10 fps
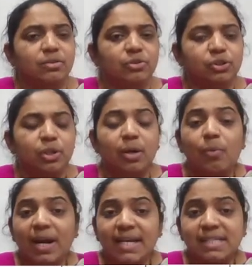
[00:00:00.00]
So
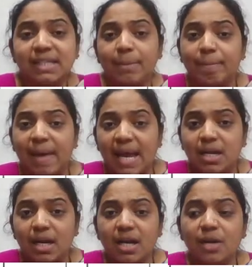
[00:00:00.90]
what I say, bank
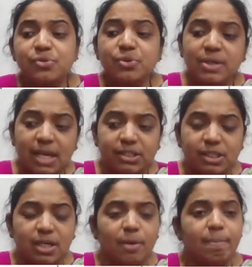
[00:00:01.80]
account to cash
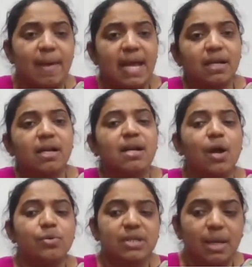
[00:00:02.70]
account. Bank
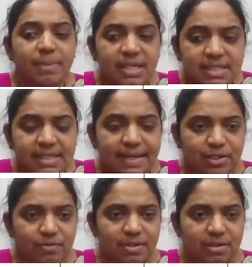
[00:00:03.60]
account debit side
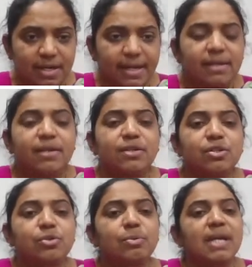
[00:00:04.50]
you will write
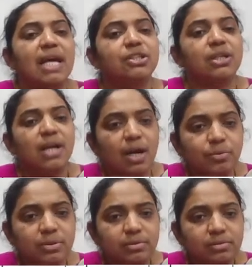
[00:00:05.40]
to cash account